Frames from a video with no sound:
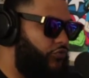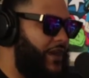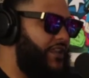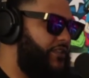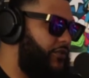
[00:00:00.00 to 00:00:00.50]

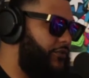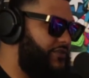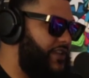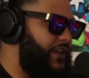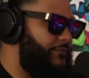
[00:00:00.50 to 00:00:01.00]
red the whole
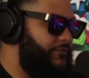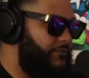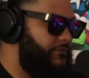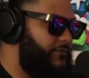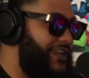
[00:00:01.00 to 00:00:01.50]
time.
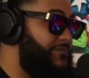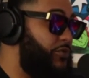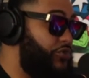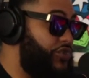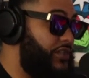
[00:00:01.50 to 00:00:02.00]
That's
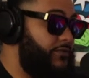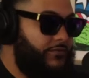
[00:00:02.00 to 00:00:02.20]
bullshit.